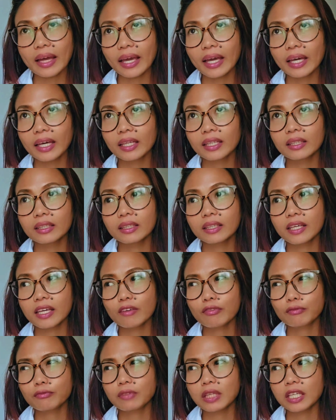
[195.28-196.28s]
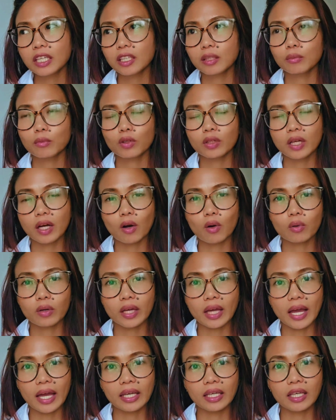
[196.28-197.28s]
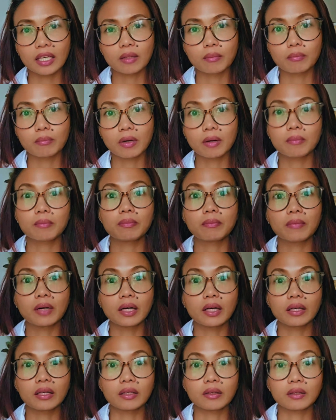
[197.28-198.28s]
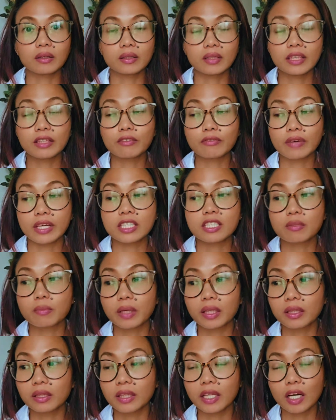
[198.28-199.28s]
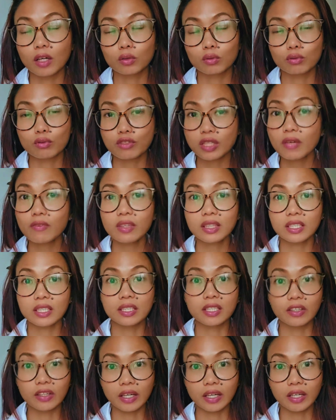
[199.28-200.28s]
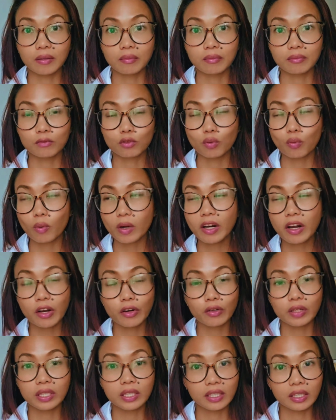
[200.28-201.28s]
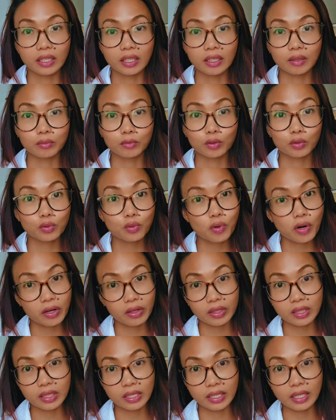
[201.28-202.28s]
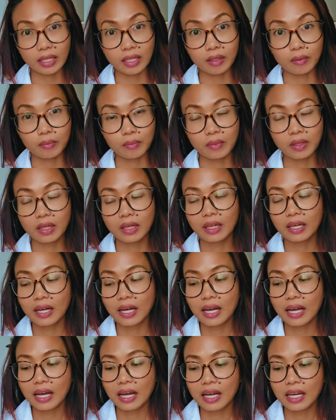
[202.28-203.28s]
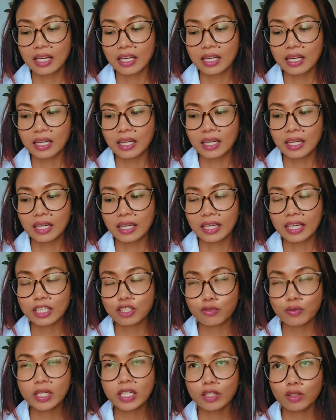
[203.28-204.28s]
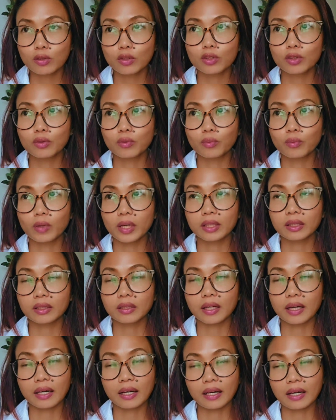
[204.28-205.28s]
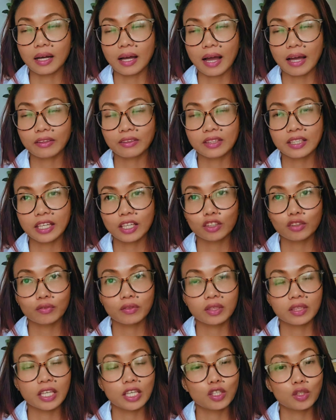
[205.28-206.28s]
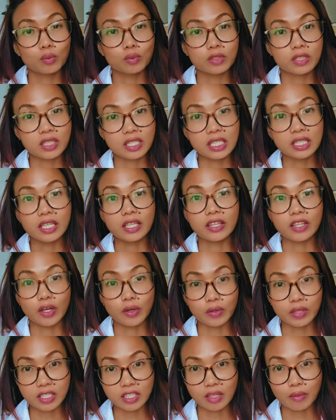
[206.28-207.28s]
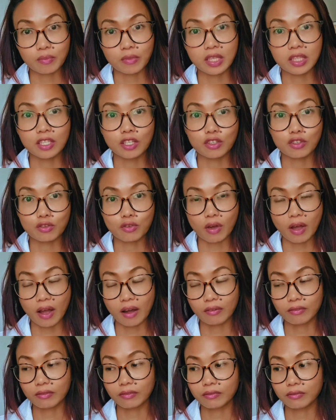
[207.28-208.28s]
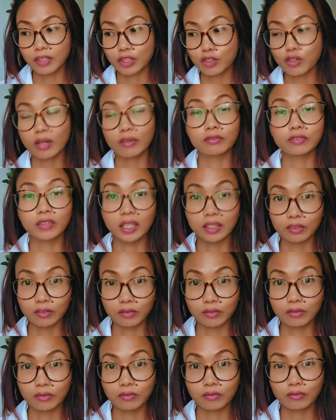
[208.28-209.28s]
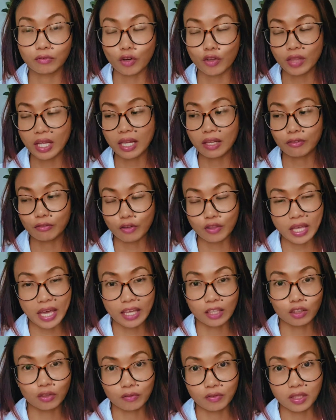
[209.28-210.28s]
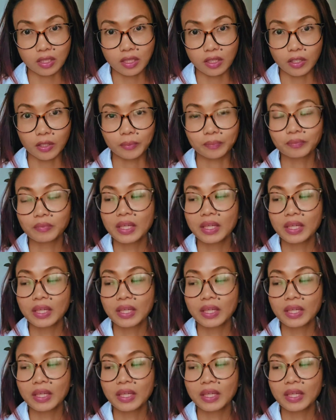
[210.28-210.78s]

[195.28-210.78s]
And if tingin mo na, okay, I can bump my investment now to 70 dirham, to 100 dirham, to 200 dirham, it's really good. But at the end of the day, you will see that there is something that you have done for the end of the year.